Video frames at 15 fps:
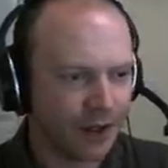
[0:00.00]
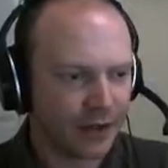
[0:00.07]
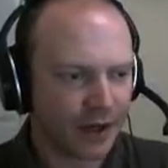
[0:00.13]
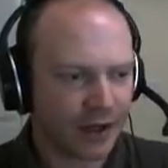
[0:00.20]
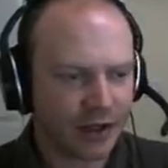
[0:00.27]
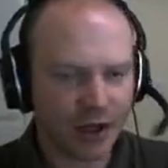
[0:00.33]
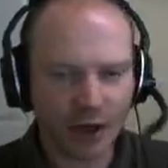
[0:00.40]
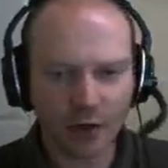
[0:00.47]

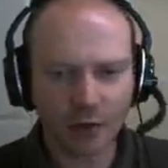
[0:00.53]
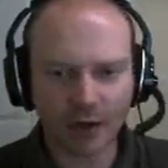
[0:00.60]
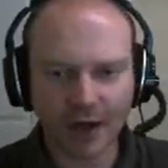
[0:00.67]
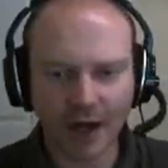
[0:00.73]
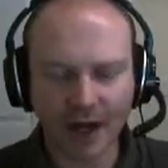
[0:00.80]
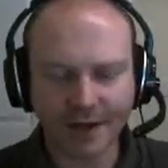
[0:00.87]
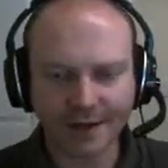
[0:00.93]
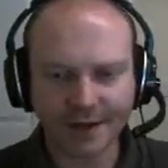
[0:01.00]
Thank you,
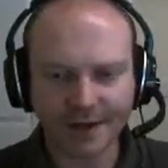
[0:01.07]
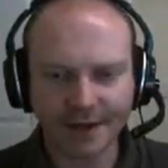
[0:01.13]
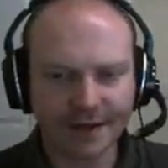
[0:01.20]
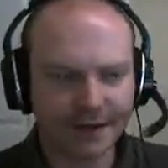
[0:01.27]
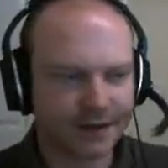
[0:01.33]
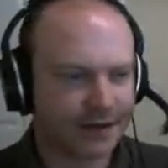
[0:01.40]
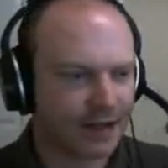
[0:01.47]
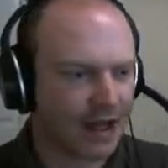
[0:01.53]
Cass.
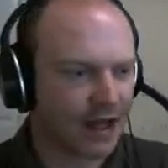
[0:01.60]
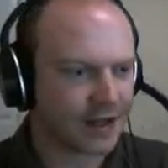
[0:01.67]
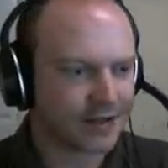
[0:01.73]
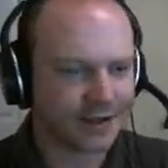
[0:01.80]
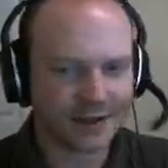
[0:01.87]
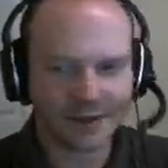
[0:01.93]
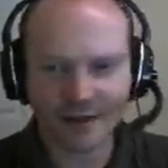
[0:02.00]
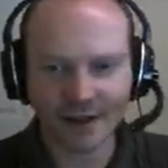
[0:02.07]

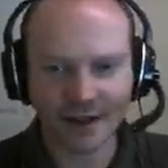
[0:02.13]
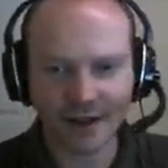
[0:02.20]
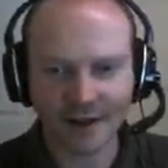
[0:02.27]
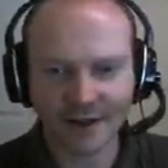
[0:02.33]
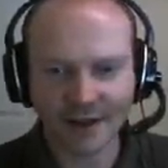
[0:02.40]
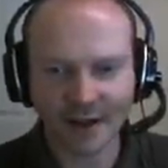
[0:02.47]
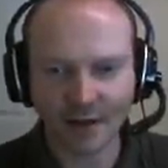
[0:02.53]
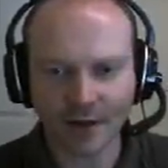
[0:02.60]
Cass?
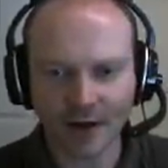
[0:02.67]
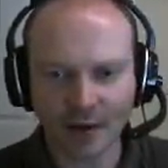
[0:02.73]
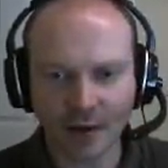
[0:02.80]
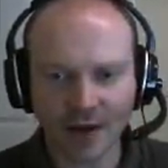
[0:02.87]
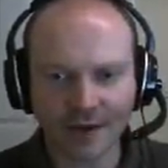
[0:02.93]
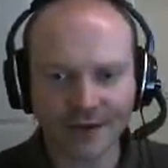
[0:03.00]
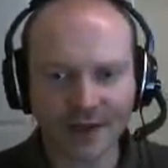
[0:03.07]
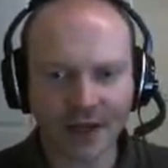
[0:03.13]
Is that the right
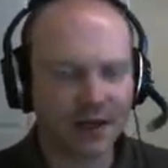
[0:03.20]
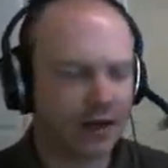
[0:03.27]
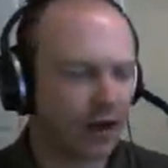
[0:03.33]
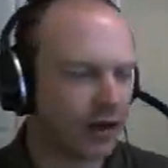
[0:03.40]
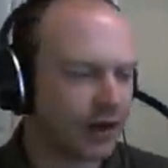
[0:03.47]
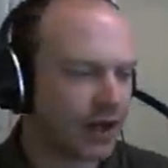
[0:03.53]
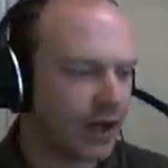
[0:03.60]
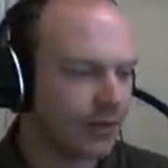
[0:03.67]
way of saying
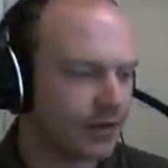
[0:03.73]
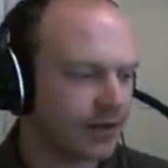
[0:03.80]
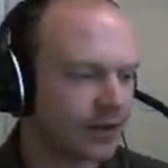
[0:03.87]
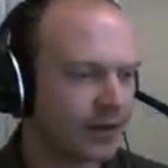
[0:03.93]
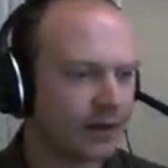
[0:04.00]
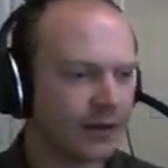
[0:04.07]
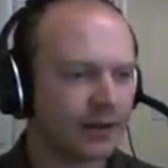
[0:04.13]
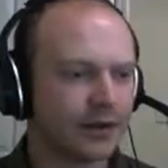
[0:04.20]
your name?
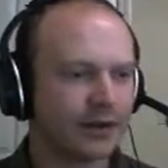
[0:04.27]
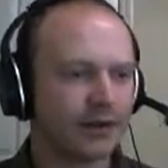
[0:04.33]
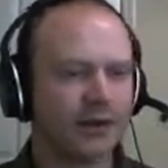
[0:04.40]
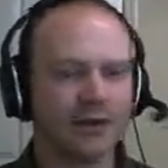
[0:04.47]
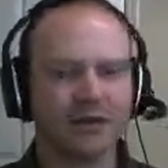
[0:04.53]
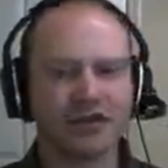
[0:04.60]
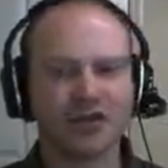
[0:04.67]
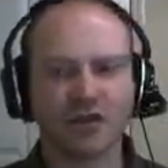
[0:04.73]

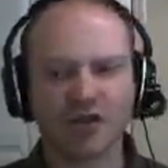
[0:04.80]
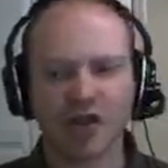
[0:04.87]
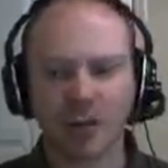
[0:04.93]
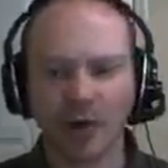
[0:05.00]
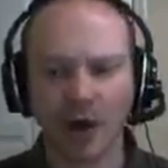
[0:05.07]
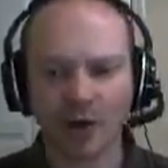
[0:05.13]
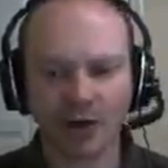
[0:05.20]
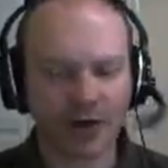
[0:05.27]
So good
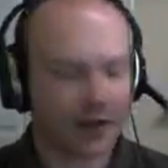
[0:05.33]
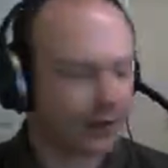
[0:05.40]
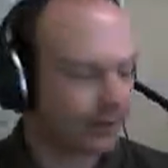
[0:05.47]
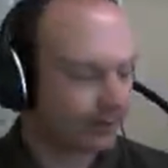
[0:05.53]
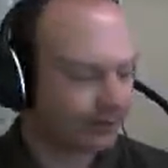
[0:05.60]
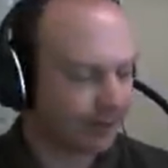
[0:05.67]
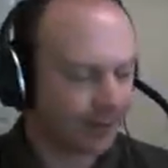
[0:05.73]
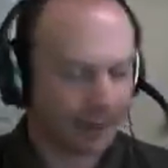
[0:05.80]
job you're here.
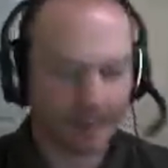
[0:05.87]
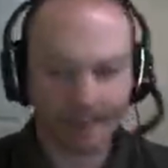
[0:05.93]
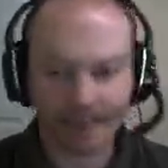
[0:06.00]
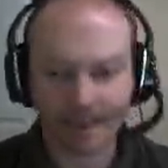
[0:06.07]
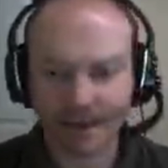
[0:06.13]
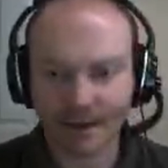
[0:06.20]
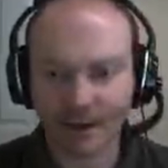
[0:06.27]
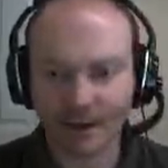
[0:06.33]

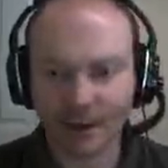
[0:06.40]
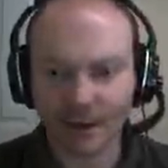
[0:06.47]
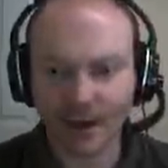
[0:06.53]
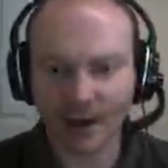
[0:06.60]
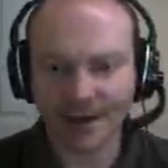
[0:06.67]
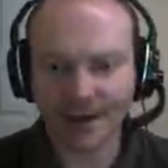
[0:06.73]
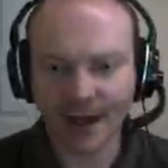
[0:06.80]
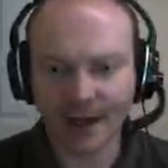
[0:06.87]

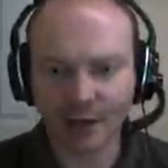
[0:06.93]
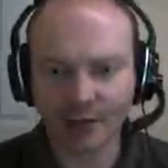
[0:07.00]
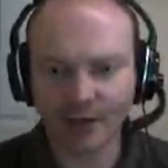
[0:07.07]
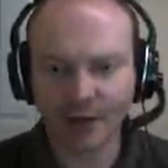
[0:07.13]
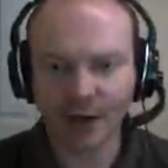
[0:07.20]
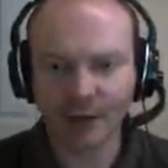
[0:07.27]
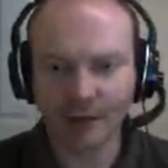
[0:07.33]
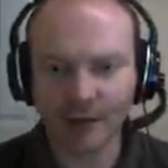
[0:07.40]
Otherwise, I would
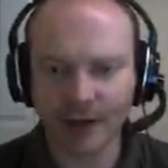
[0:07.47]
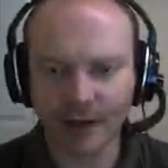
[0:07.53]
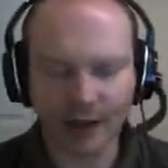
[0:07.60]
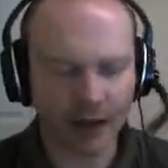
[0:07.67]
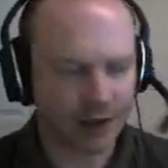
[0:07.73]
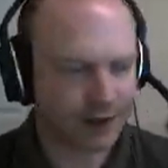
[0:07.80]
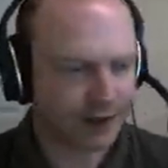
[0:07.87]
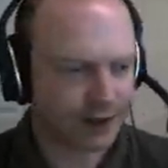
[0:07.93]
be completely
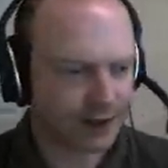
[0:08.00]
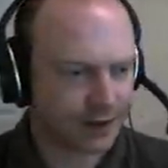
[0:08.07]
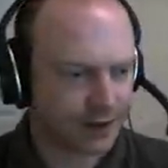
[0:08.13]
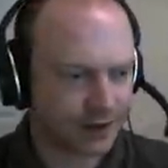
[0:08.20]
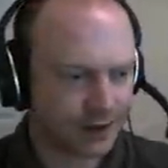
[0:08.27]
lost.